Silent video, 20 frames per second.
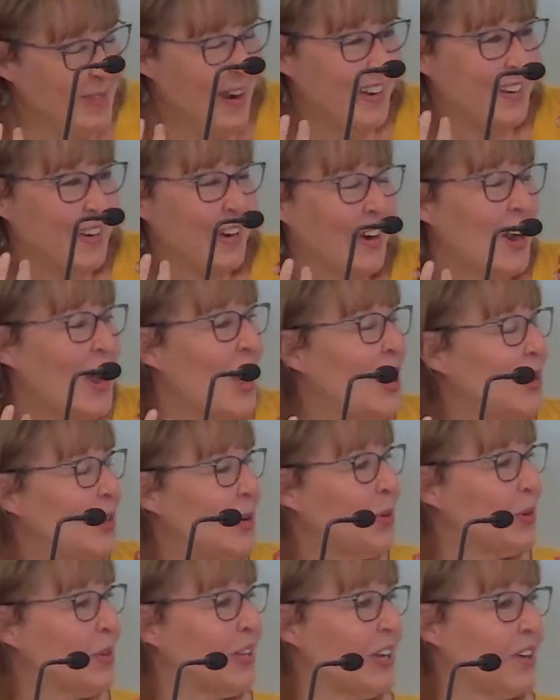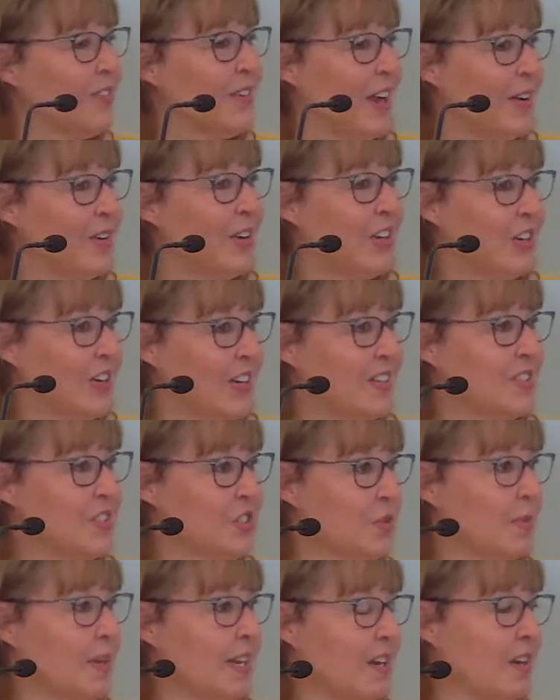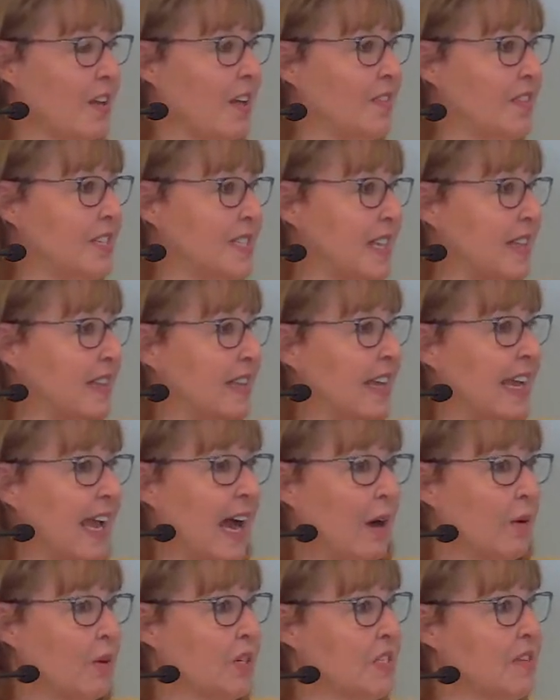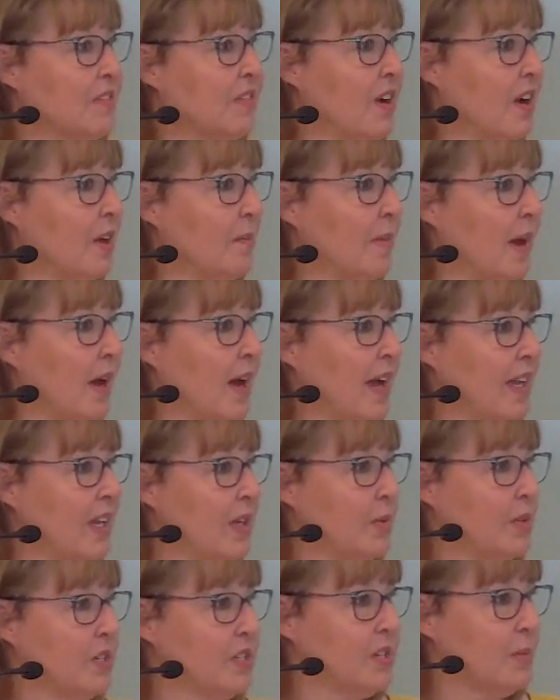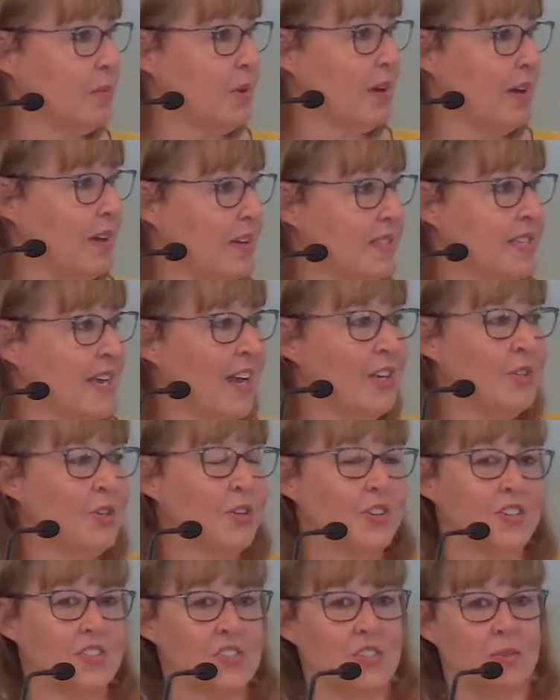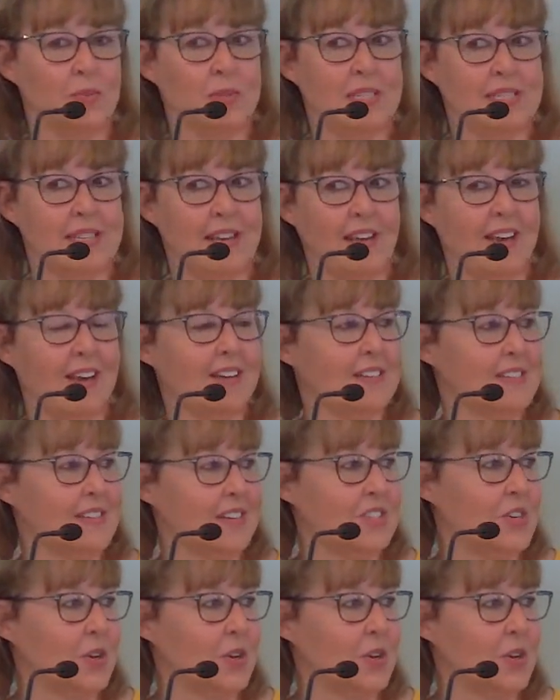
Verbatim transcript: when you're noodling around on your instrument and all of a sudden like hours have gone by and you were somewhere else? I knew Christian would say yes. I